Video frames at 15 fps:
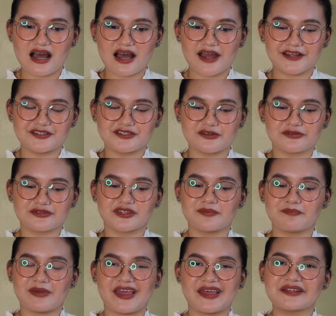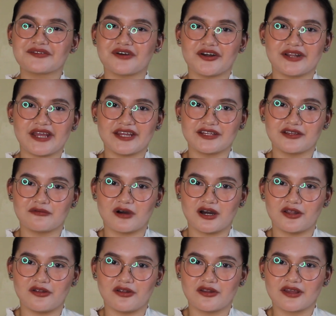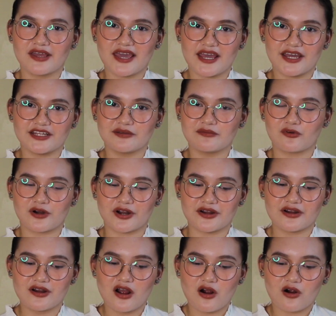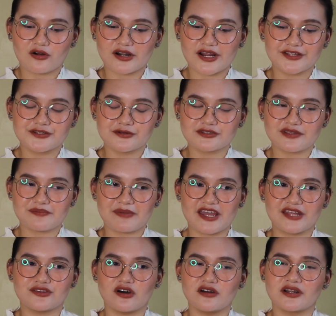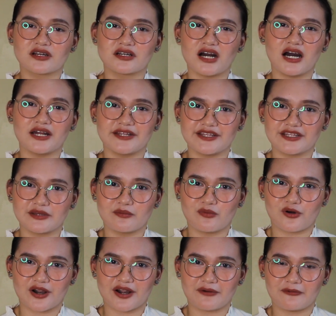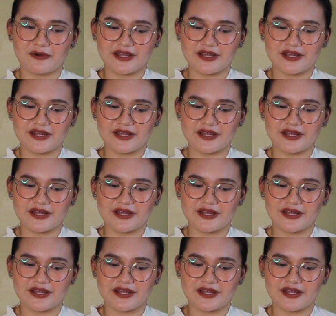I don't depend on anyone anymore, or I don't depend on a God anymore.